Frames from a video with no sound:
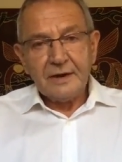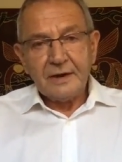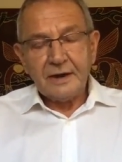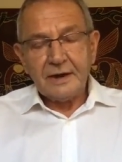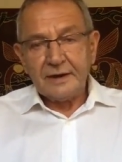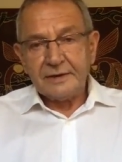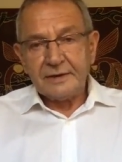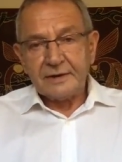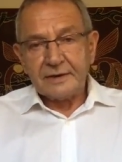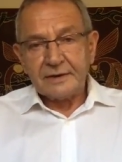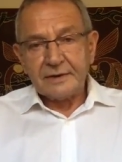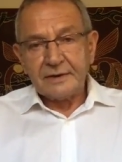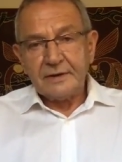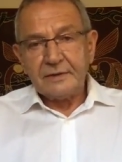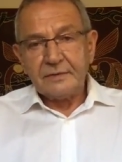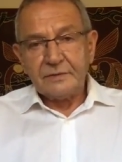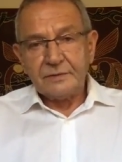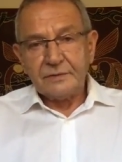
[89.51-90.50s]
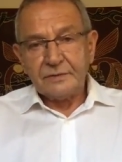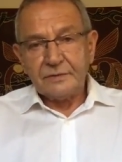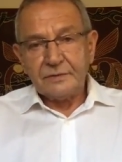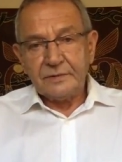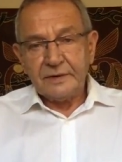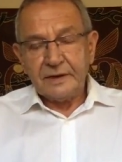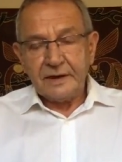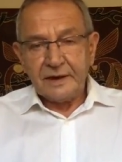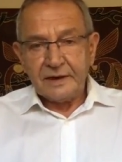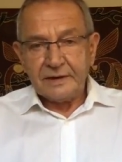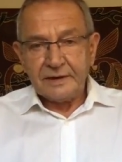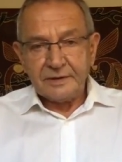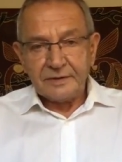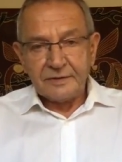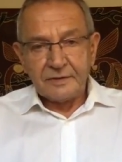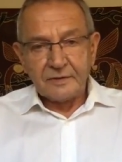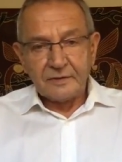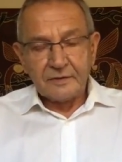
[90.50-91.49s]
letter to
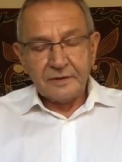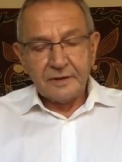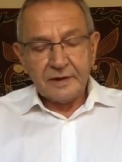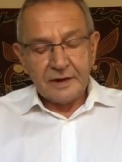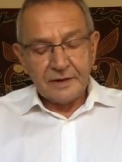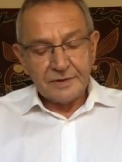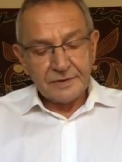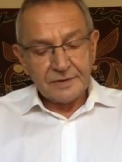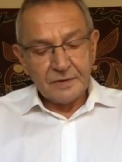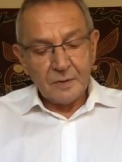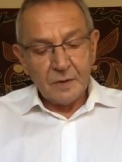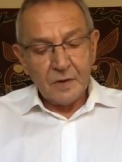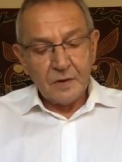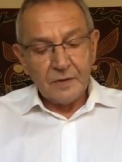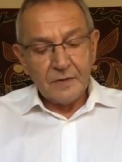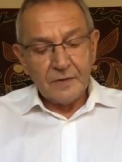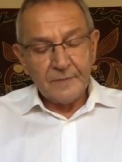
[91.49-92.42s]
editor, and so on.